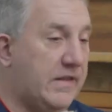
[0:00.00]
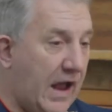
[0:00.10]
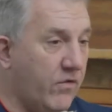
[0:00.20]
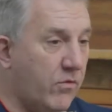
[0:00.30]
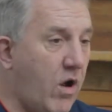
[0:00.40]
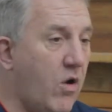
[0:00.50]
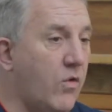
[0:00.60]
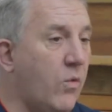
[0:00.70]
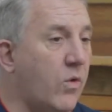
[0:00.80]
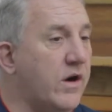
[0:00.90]
down the
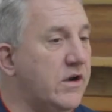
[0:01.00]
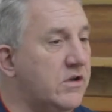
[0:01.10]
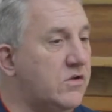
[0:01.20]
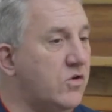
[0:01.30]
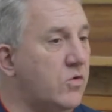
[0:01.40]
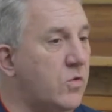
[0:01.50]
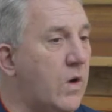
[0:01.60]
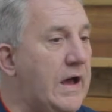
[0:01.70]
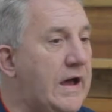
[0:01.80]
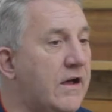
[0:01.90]
road, we're going to
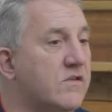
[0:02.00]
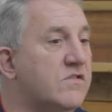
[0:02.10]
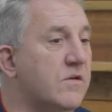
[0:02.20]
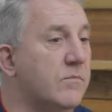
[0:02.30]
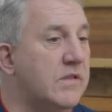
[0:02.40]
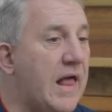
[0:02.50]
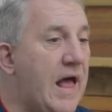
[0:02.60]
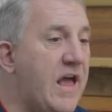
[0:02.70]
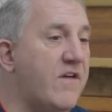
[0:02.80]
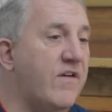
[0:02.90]
do uh, some
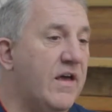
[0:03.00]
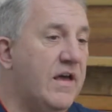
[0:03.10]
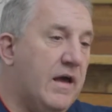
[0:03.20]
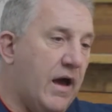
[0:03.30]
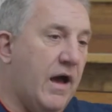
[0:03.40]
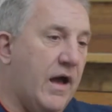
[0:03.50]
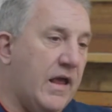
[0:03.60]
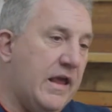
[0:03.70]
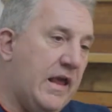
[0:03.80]
live uh,